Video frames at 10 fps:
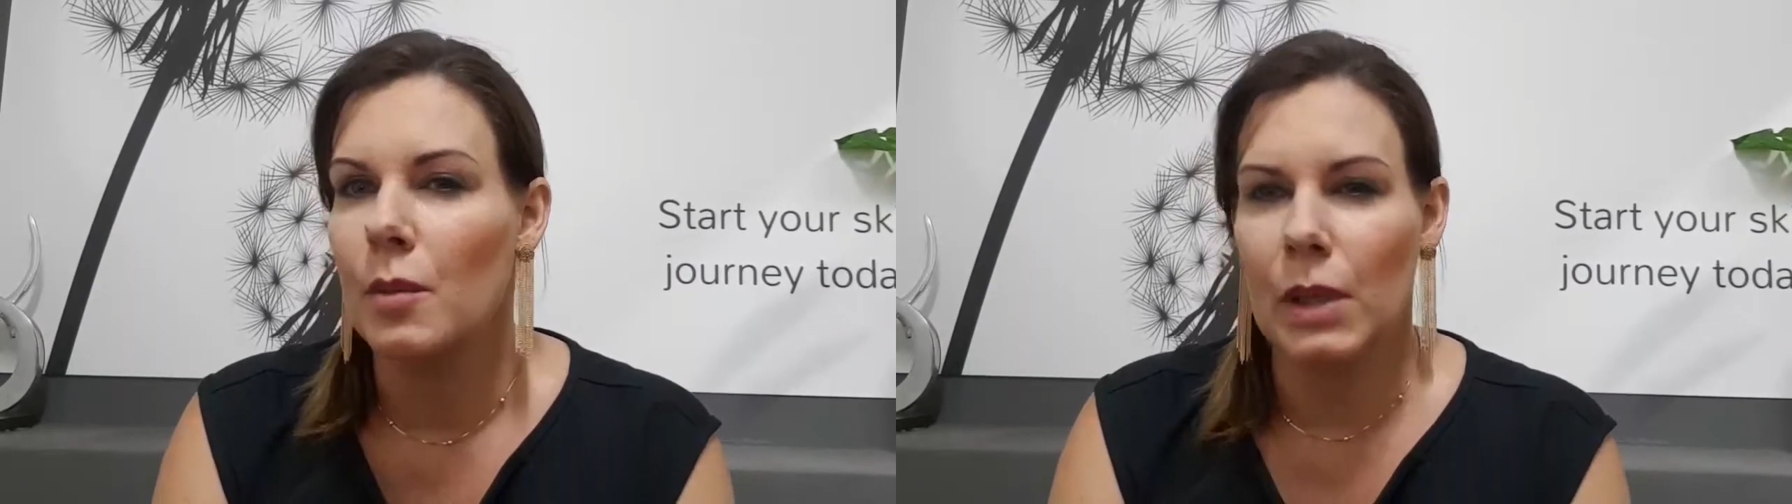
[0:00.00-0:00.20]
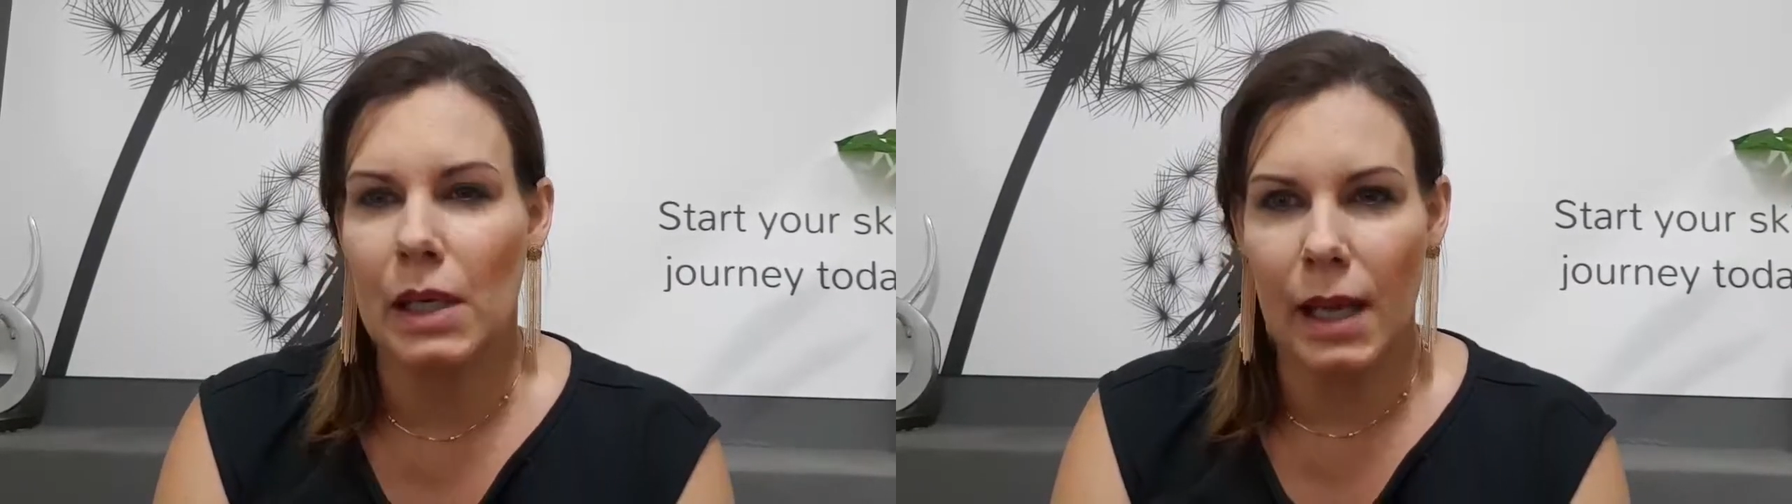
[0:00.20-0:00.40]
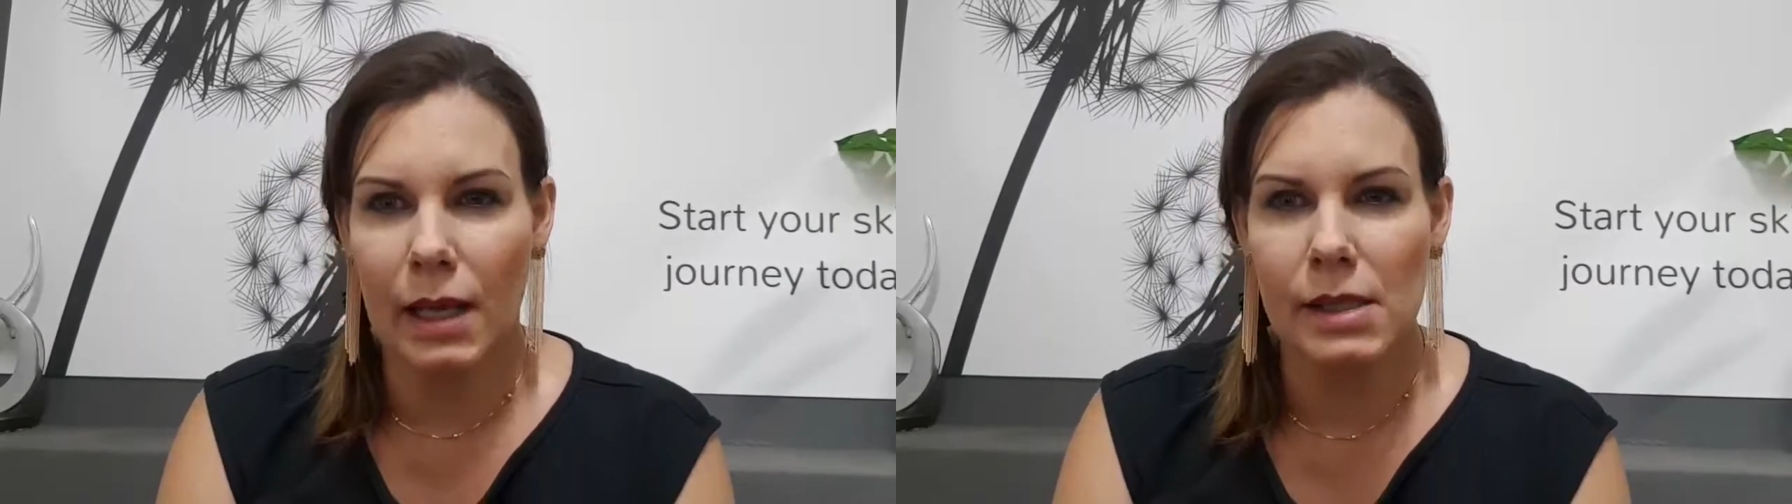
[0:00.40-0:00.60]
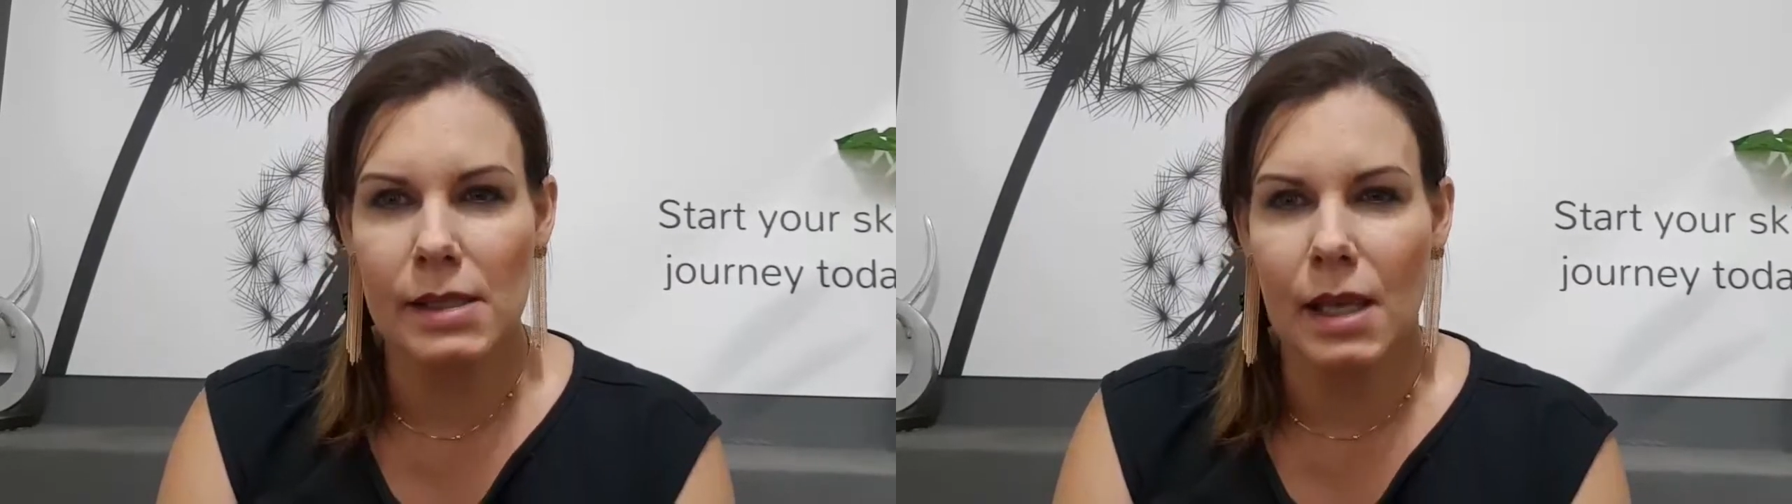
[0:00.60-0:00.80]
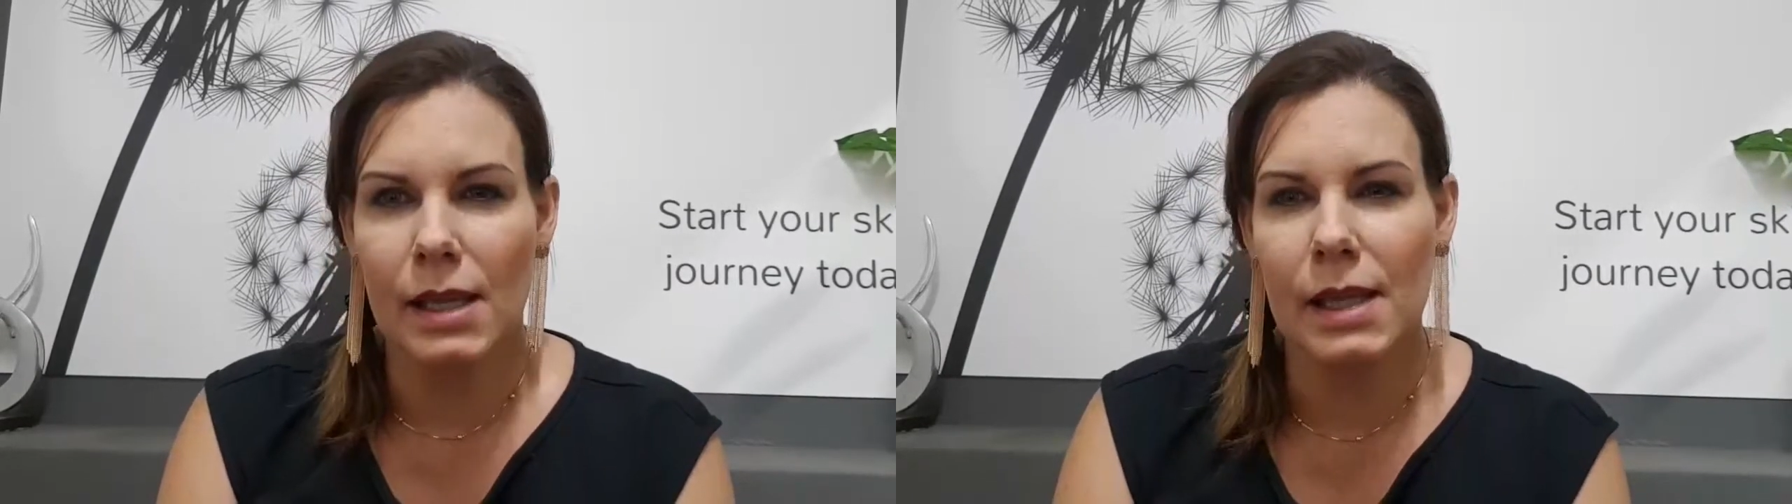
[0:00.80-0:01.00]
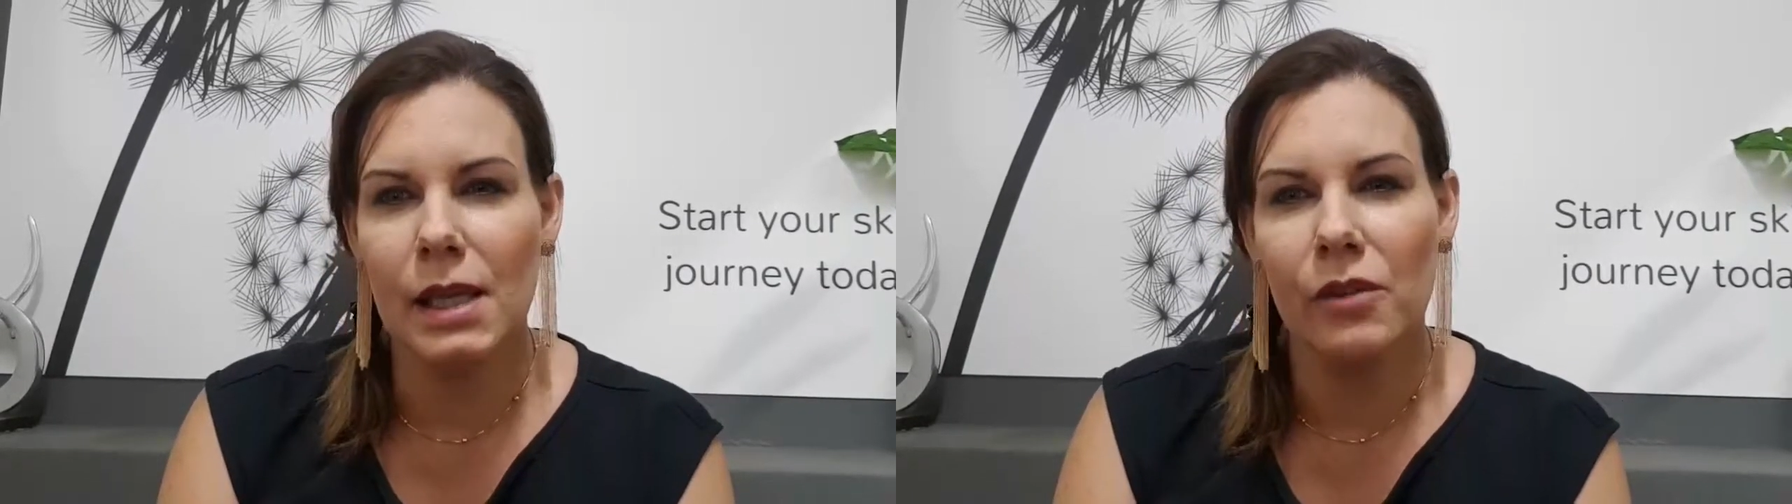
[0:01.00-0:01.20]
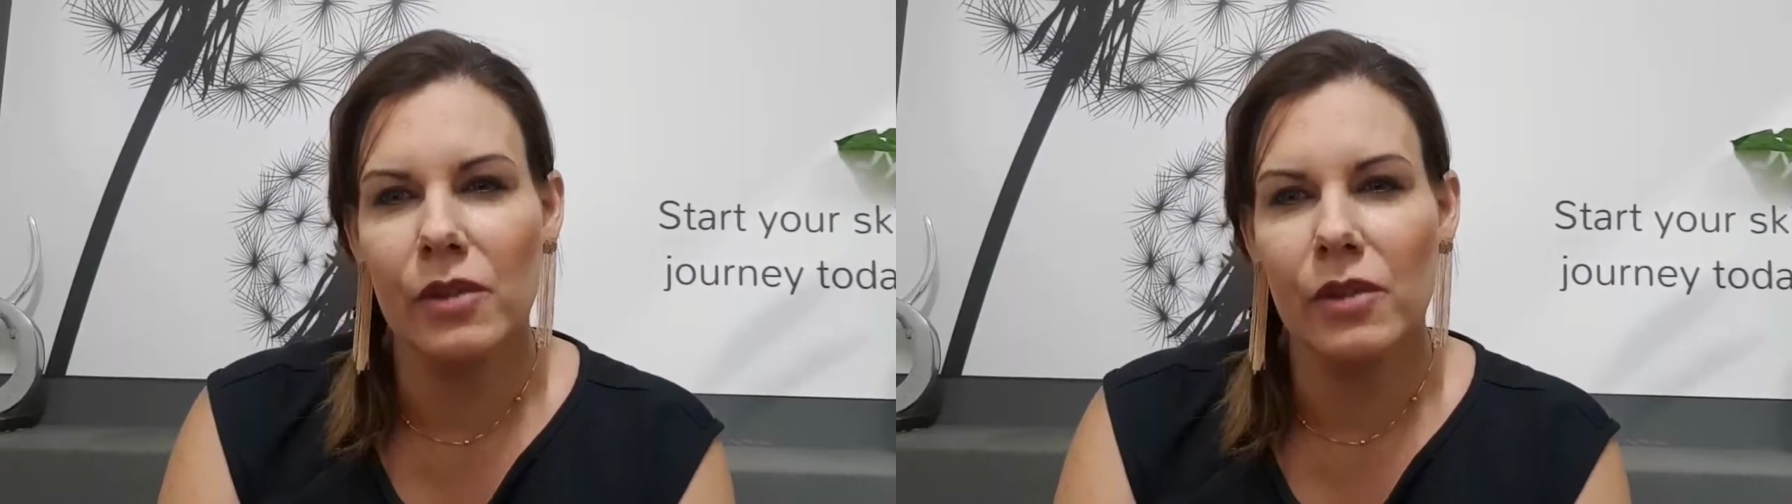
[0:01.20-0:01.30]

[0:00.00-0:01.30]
But like I said, think of